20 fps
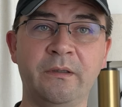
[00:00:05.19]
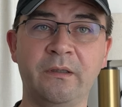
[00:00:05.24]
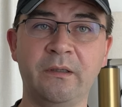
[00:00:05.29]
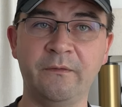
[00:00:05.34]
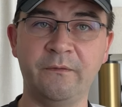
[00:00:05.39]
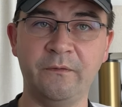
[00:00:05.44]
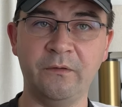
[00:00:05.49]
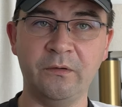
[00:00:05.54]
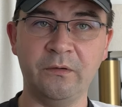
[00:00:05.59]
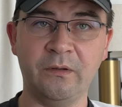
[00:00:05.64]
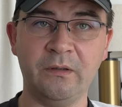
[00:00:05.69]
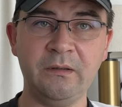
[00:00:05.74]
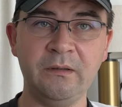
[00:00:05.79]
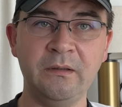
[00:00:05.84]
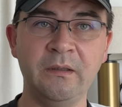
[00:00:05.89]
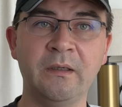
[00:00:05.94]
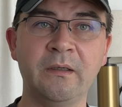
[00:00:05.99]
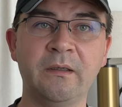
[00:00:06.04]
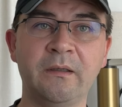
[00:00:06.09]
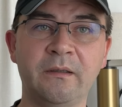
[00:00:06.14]
If you are,
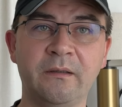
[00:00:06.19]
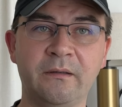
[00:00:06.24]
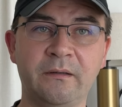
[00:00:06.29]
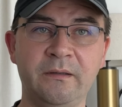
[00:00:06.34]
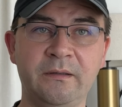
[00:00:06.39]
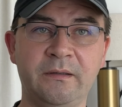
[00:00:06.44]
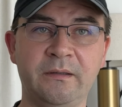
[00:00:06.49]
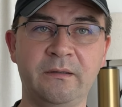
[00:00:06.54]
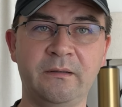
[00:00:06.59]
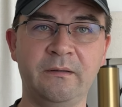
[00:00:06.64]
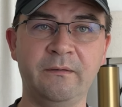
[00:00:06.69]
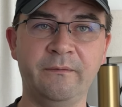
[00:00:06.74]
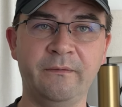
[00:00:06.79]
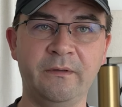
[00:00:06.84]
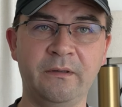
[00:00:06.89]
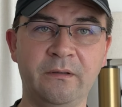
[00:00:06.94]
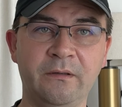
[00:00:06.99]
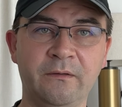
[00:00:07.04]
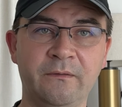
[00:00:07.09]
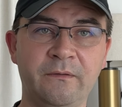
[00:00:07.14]
then this is the
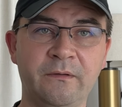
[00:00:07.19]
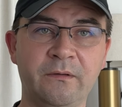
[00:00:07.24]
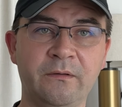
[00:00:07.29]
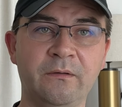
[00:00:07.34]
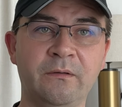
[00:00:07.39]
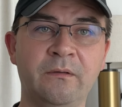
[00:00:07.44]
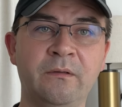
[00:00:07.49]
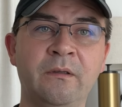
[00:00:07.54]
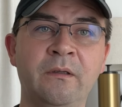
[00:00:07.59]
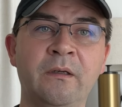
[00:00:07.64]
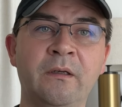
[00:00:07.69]
video for you.